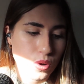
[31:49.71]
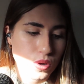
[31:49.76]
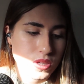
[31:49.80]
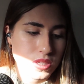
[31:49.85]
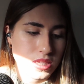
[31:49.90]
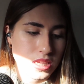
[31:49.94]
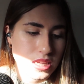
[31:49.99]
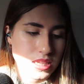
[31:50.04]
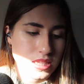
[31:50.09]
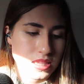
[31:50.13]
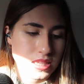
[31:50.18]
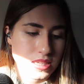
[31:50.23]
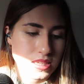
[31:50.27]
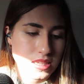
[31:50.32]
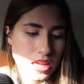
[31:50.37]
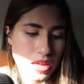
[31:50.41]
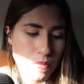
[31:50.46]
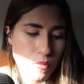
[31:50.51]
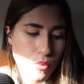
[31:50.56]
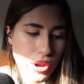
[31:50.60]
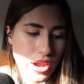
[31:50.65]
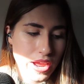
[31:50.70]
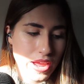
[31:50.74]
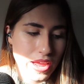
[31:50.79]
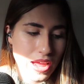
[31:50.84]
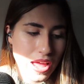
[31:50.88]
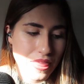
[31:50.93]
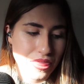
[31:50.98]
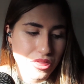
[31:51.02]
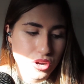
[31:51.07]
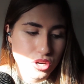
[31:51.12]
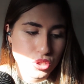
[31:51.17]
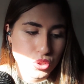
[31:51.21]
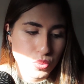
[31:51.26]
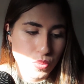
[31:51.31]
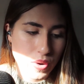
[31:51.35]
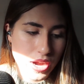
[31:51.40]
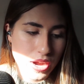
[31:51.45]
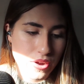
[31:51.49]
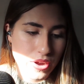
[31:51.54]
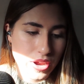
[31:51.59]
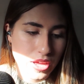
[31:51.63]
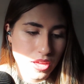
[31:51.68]
noises the same way I had their
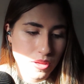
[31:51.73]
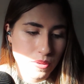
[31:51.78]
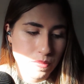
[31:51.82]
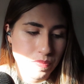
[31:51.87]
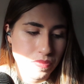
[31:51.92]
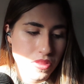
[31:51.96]
swearing.